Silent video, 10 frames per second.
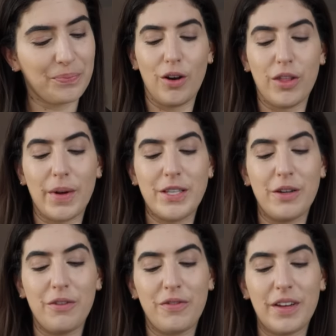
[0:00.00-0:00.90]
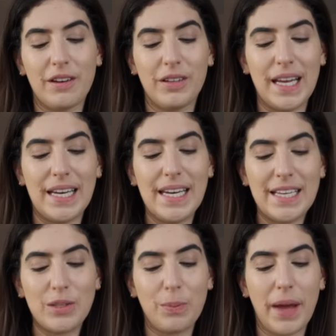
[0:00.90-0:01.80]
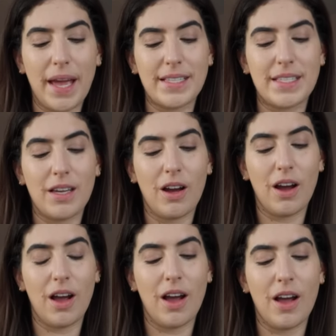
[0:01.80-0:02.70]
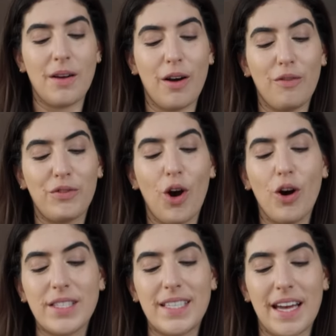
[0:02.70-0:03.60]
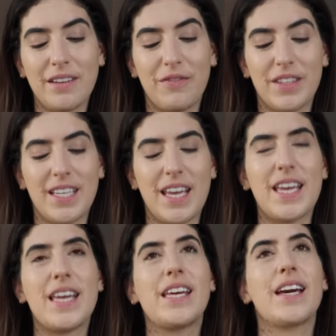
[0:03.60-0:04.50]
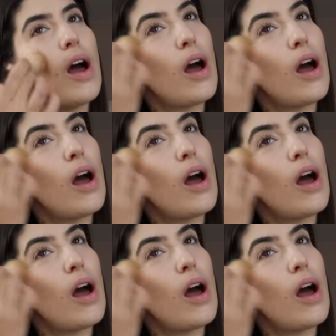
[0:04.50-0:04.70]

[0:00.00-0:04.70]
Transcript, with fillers: Although I do feel a little bit uh, of content fatigue.